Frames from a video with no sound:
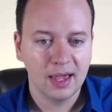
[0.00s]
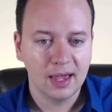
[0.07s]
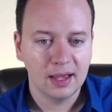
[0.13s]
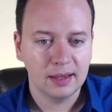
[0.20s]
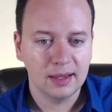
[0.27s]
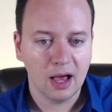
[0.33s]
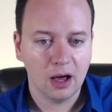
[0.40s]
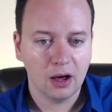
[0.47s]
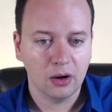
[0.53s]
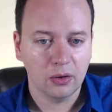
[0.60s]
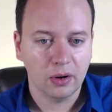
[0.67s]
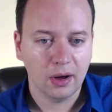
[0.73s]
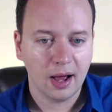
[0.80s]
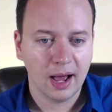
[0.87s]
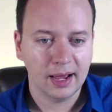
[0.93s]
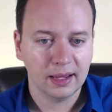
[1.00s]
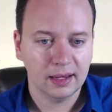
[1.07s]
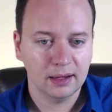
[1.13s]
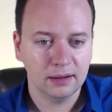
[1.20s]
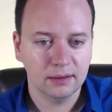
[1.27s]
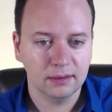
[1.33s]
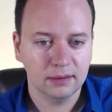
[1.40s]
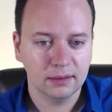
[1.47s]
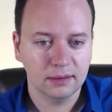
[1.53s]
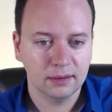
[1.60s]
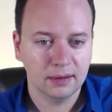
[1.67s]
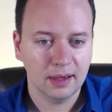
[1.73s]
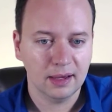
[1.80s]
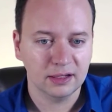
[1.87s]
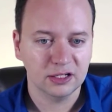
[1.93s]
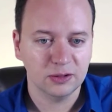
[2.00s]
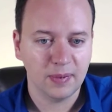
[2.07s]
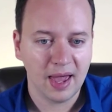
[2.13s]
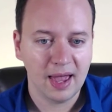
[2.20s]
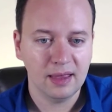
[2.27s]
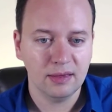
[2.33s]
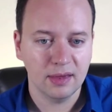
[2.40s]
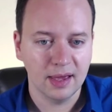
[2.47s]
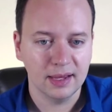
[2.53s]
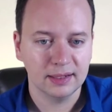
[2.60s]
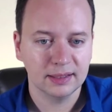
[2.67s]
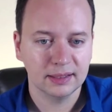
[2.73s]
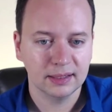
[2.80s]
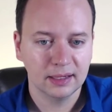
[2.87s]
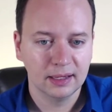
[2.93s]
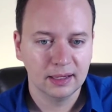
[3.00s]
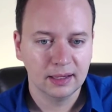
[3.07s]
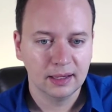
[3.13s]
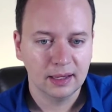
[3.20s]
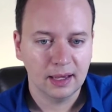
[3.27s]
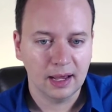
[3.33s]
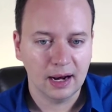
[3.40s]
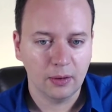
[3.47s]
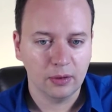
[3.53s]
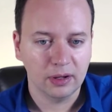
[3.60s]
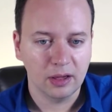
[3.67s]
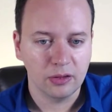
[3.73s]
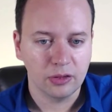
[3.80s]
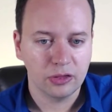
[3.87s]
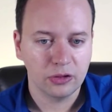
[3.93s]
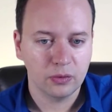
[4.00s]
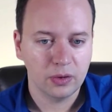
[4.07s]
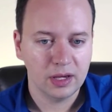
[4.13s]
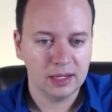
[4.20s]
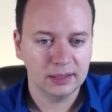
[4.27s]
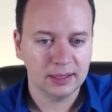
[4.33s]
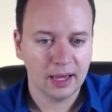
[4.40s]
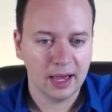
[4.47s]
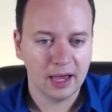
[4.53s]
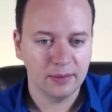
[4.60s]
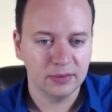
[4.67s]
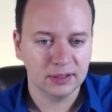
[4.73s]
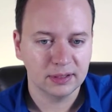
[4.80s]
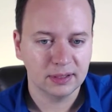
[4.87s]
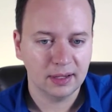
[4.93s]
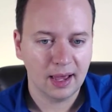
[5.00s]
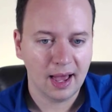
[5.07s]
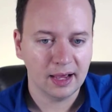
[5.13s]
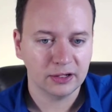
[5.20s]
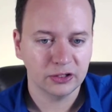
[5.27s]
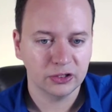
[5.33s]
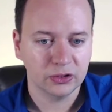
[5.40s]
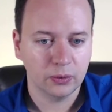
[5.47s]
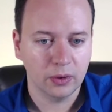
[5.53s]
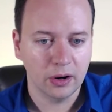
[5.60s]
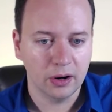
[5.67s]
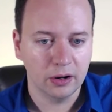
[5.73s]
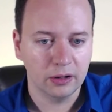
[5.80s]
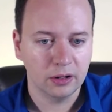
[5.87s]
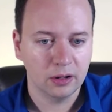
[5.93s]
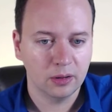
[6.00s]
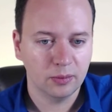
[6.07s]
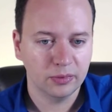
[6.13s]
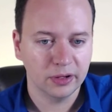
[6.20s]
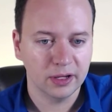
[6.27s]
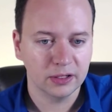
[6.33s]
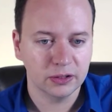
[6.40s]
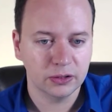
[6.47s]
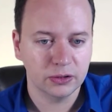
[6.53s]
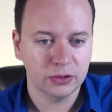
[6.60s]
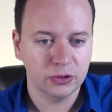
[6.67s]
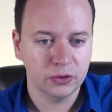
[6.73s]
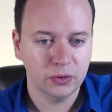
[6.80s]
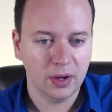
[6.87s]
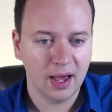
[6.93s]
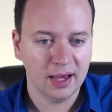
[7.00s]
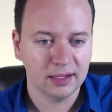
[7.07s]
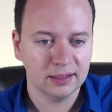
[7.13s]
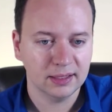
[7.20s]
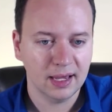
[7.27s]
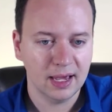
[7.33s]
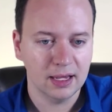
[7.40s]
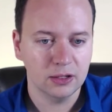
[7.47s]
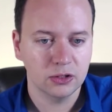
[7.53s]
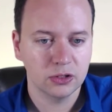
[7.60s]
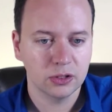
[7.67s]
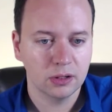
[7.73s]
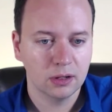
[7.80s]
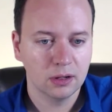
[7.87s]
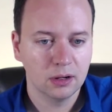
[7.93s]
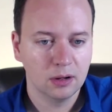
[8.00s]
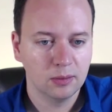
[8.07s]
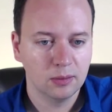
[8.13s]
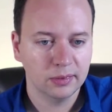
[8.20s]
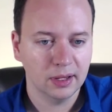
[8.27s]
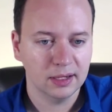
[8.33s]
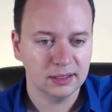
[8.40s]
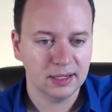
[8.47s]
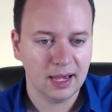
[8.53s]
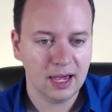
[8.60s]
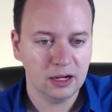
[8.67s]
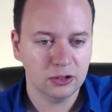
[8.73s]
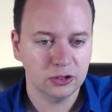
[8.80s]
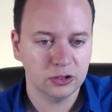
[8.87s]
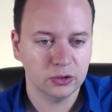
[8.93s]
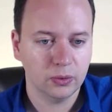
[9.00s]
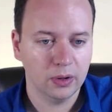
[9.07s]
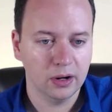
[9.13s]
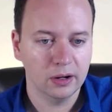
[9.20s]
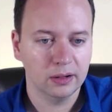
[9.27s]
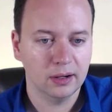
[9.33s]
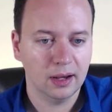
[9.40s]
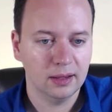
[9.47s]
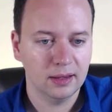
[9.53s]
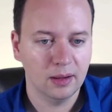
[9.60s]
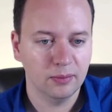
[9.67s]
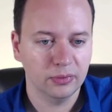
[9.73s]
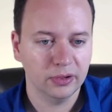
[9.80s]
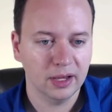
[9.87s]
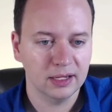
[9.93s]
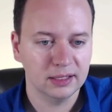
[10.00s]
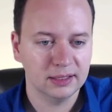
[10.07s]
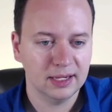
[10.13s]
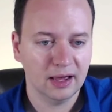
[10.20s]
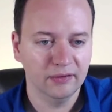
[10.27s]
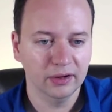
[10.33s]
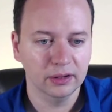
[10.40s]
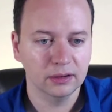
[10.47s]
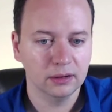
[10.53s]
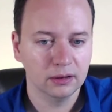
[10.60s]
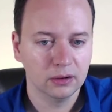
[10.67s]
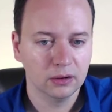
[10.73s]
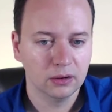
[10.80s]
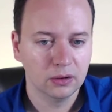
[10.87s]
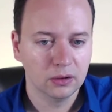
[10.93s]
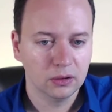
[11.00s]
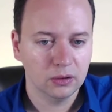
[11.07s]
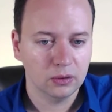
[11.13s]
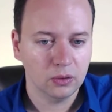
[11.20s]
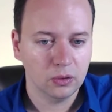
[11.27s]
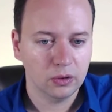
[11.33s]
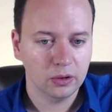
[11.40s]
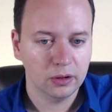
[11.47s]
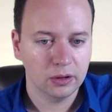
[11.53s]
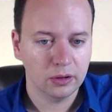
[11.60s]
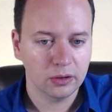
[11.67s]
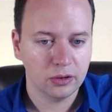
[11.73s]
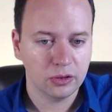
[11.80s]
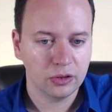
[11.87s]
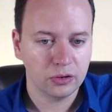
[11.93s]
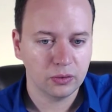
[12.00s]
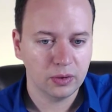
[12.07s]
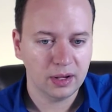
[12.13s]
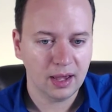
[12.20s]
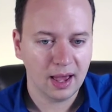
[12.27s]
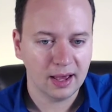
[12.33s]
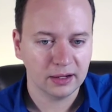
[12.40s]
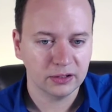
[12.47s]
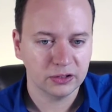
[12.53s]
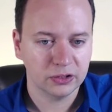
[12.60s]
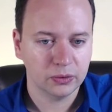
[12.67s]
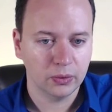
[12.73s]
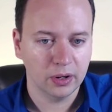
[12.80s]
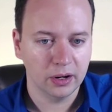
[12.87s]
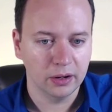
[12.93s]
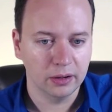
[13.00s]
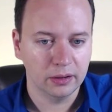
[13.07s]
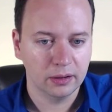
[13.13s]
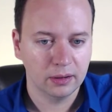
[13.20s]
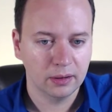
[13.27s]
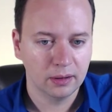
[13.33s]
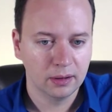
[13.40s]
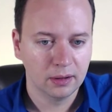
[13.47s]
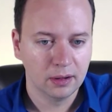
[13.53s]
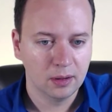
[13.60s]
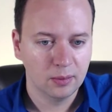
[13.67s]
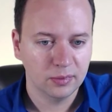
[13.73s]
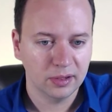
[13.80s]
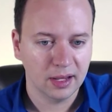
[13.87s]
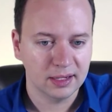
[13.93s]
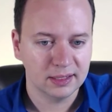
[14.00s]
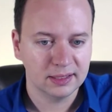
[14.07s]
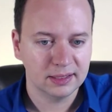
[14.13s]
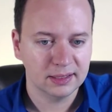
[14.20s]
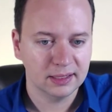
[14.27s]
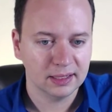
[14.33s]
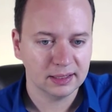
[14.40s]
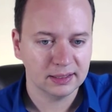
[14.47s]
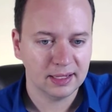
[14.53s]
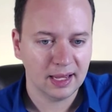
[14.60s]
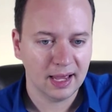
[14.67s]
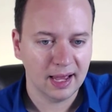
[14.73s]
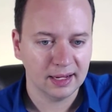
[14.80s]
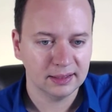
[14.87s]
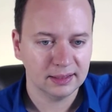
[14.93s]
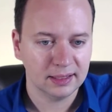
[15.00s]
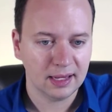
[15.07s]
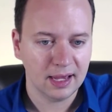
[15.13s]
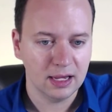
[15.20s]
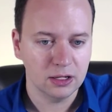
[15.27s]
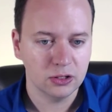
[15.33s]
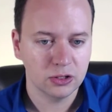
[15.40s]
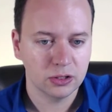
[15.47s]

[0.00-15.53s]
Now I can expand this and I would get 3 times x squared plus 2xh plus h squared and then plus 7, or 3x squared plus 6xh